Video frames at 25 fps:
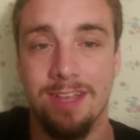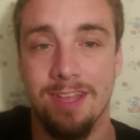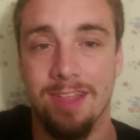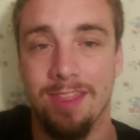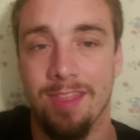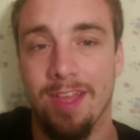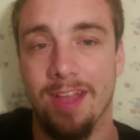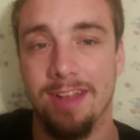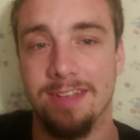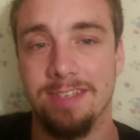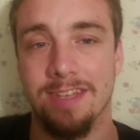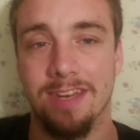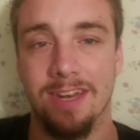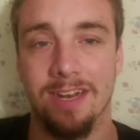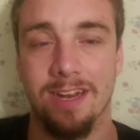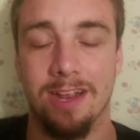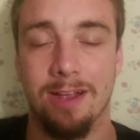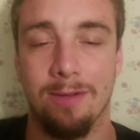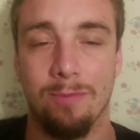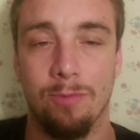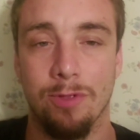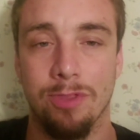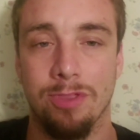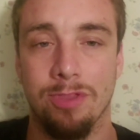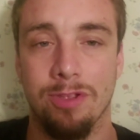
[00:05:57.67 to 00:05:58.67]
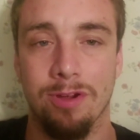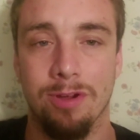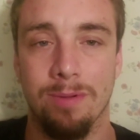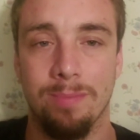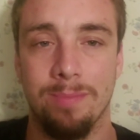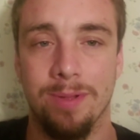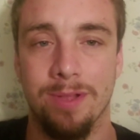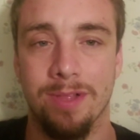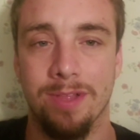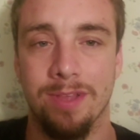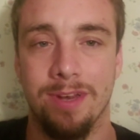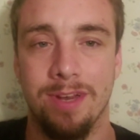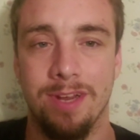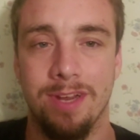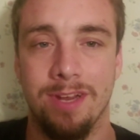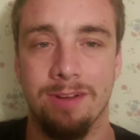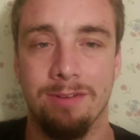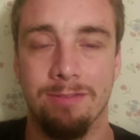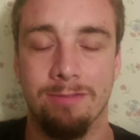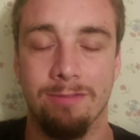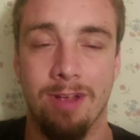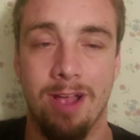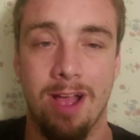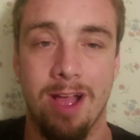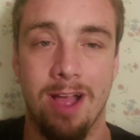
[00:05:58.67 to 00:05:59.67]
And that's going to come with durability.
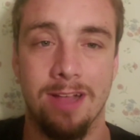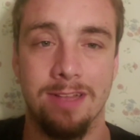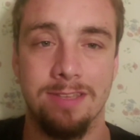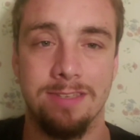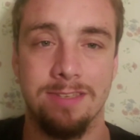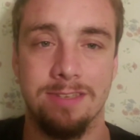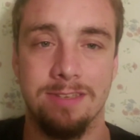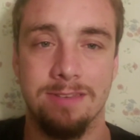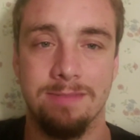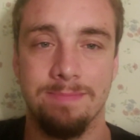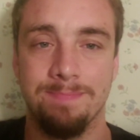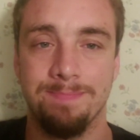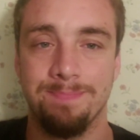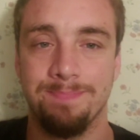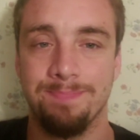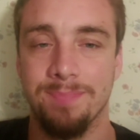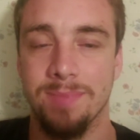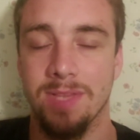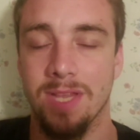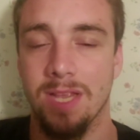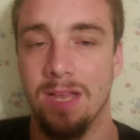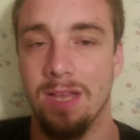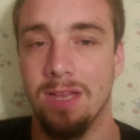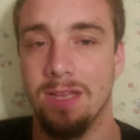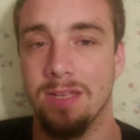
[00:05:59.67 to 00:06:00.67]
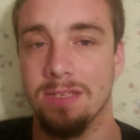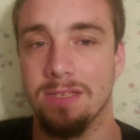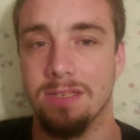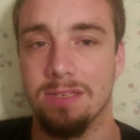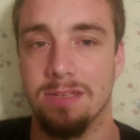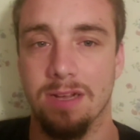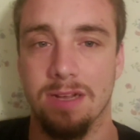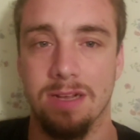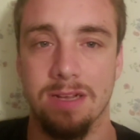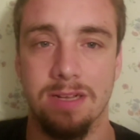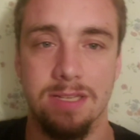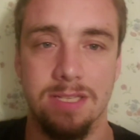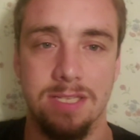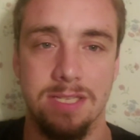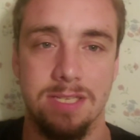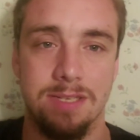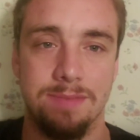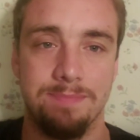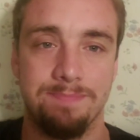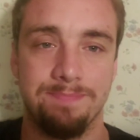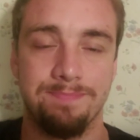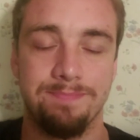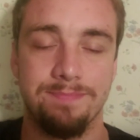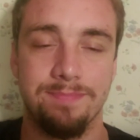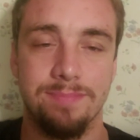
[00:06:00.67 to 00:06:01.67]
Rods,
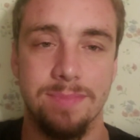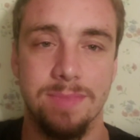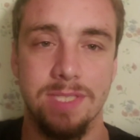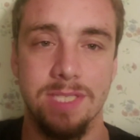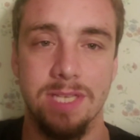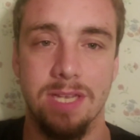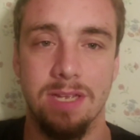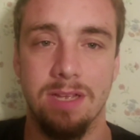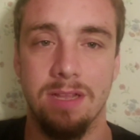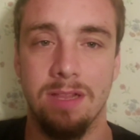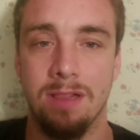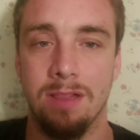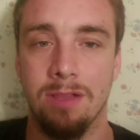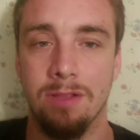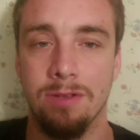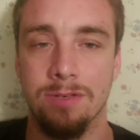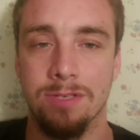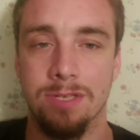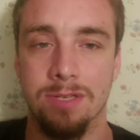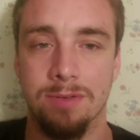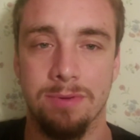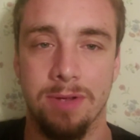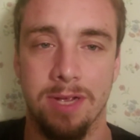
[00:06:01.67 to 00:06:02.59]
studs, losing